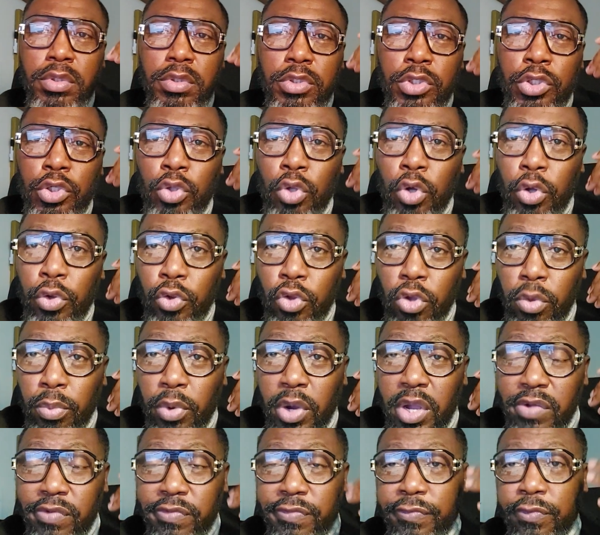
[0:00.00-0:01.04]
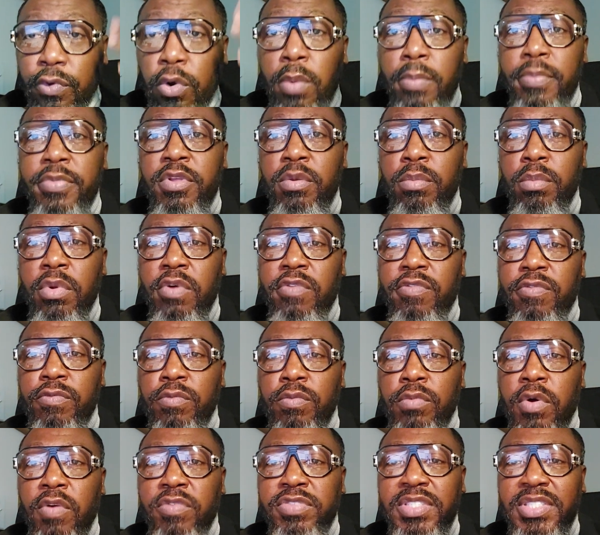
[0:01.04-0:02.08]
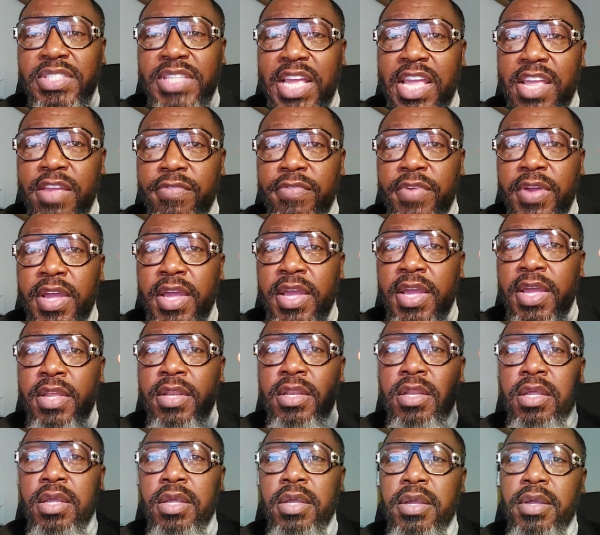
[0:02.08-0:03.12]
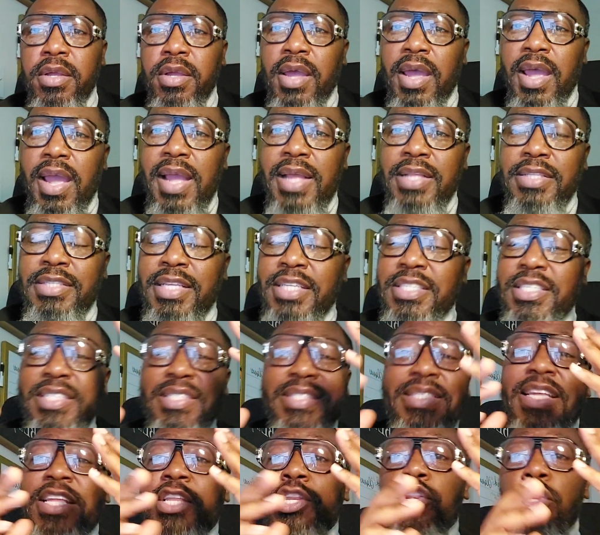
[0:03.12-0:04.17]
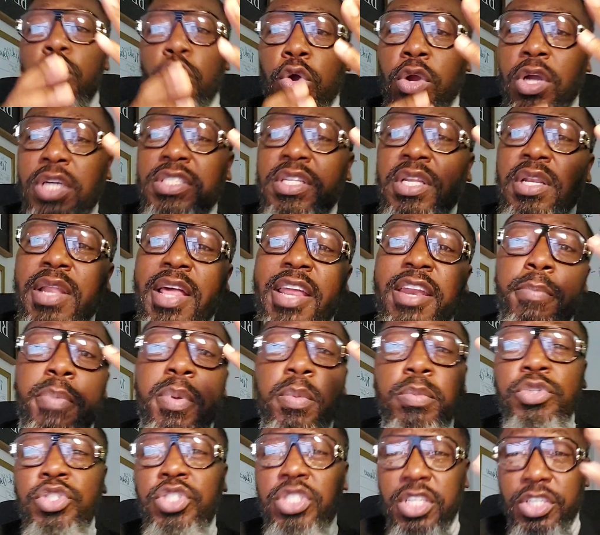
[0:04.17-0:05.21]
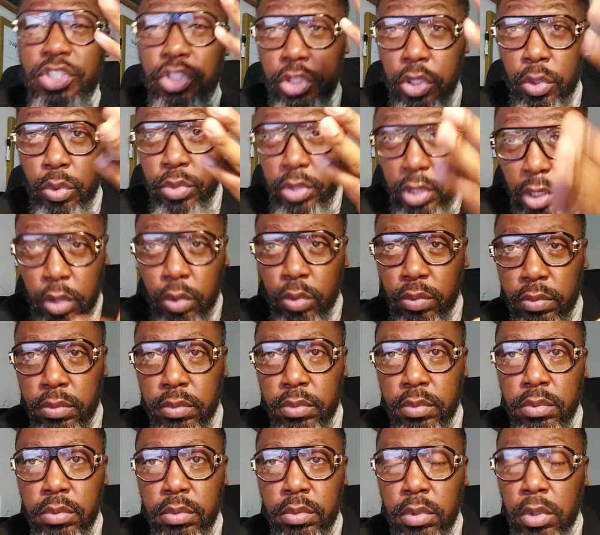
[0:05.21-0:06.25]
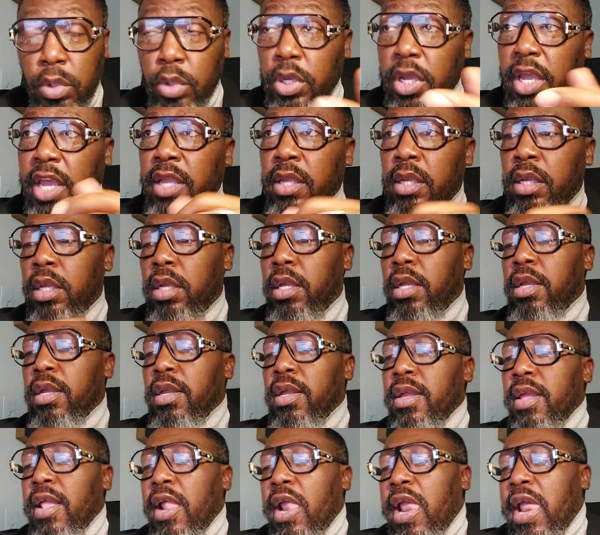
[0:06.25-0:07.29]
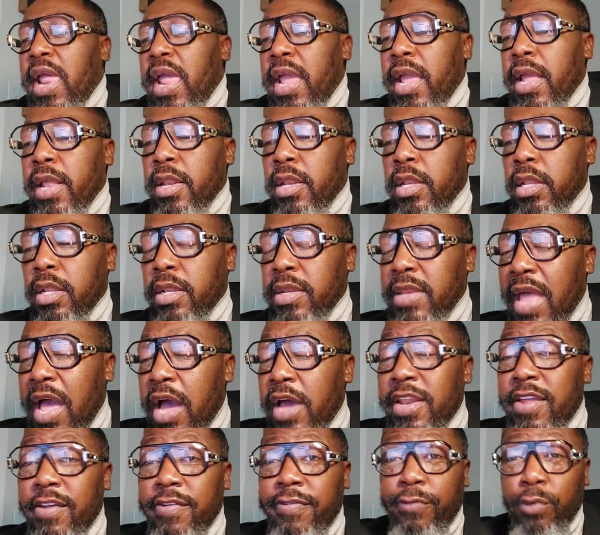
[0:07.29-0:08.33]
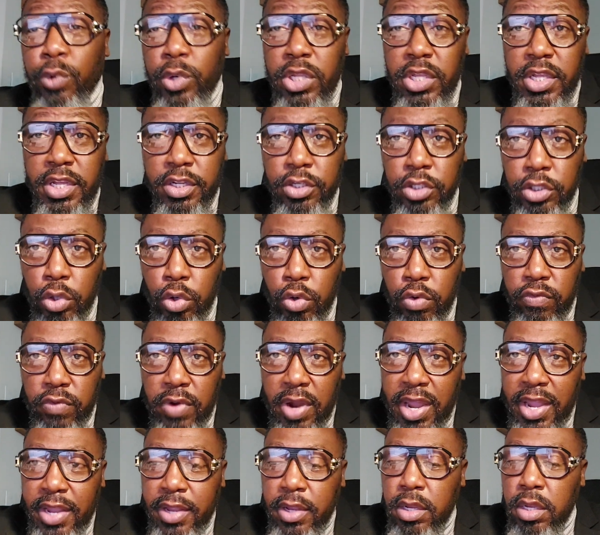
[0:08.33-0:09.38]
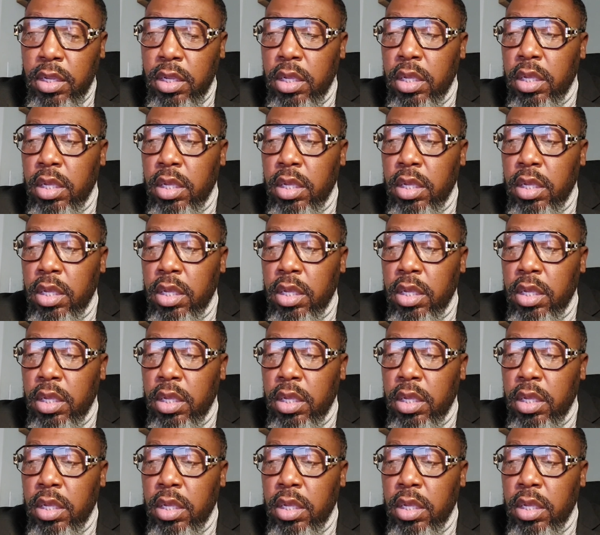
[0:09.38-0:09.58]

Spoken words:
nobody informed them of saving, and they just didn't know, because a lot of people just don't know, okay? And now they're 40 years old, right?